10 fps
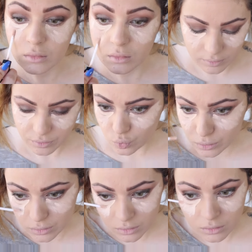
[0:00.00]
and I'm
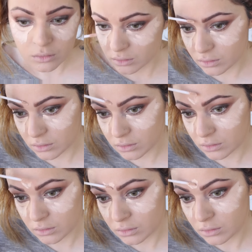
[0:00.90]
using my sponge to
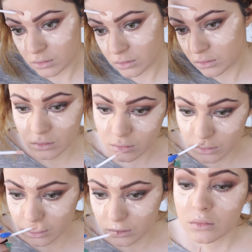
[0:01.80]
blend everything in.